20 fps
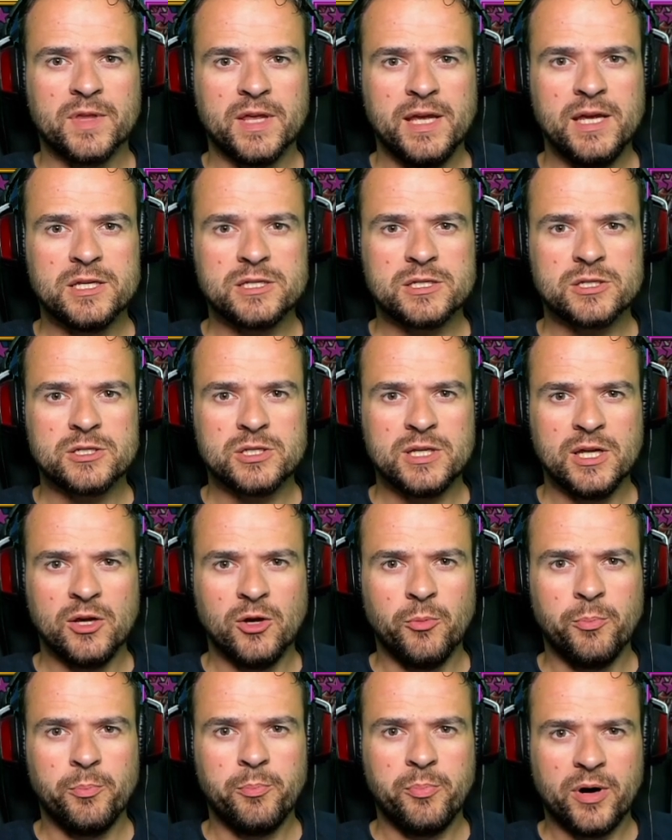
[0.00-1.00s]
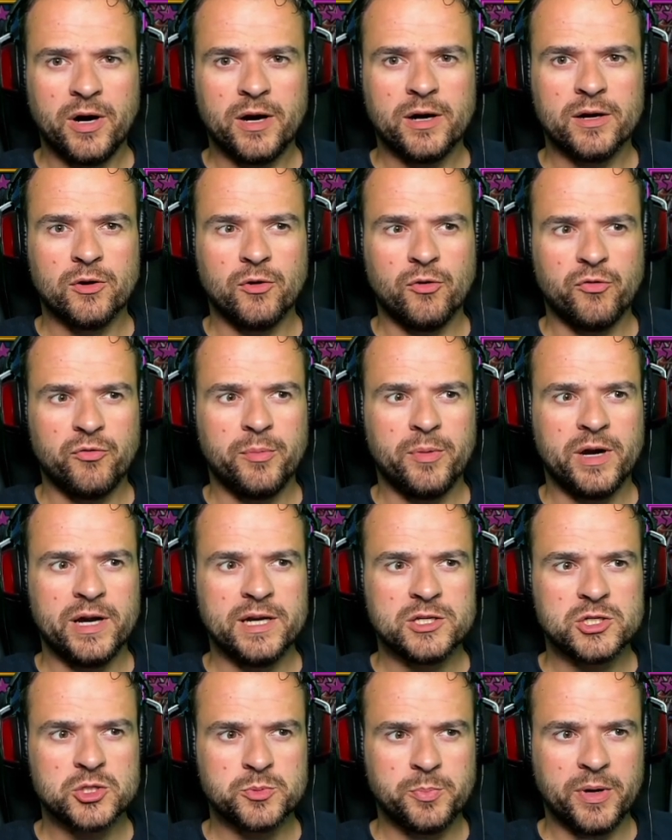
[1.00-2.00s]
He is still part of my
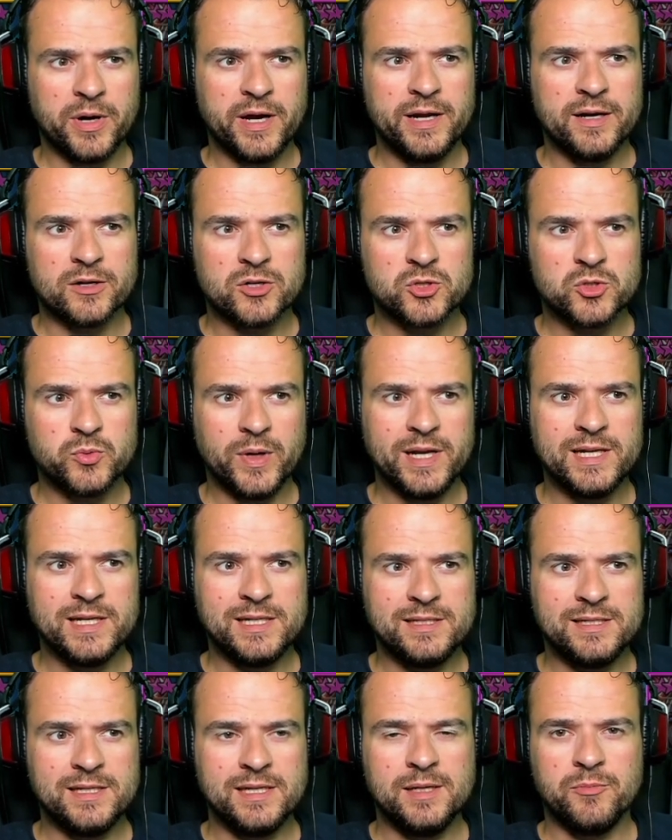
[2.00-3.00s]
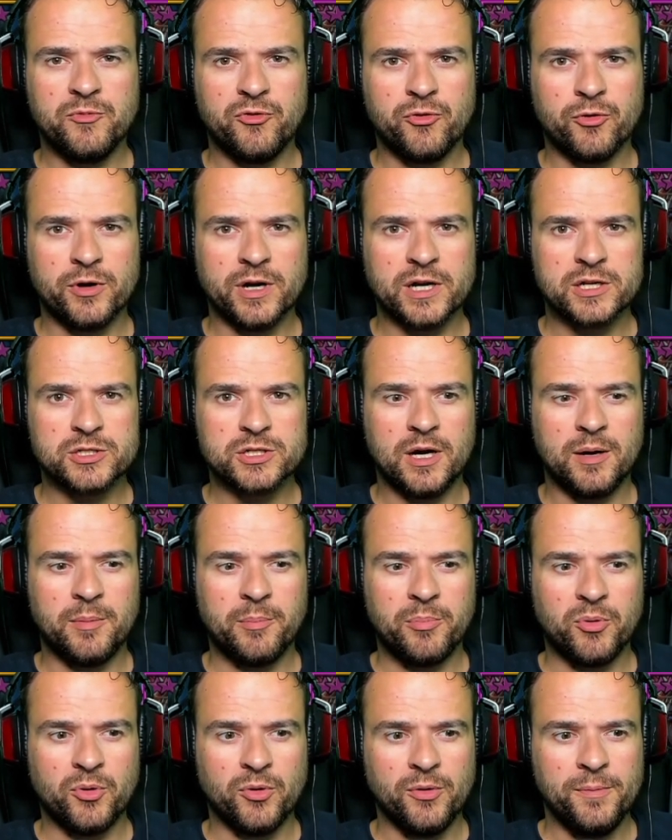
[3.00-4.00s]
Spider 20 team, for
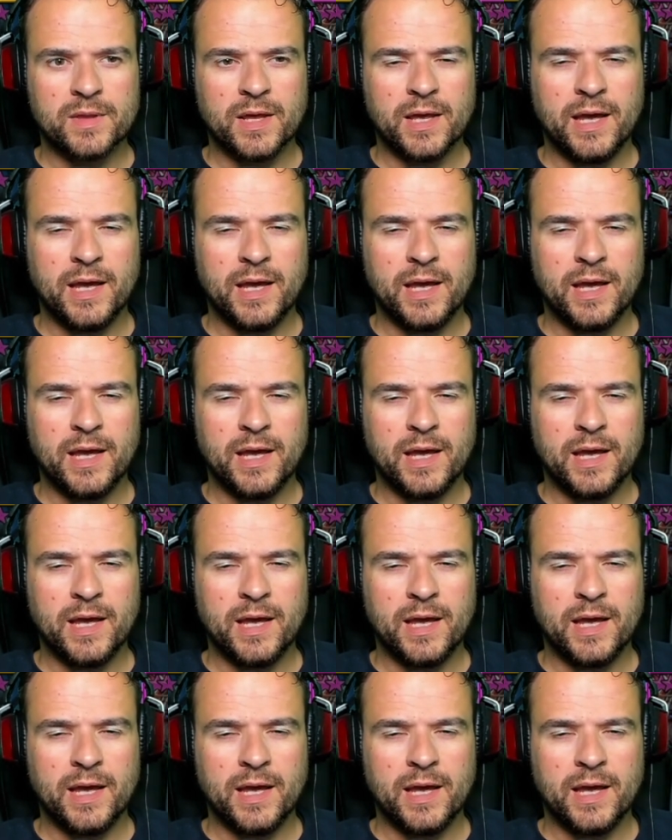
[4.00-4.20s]
example,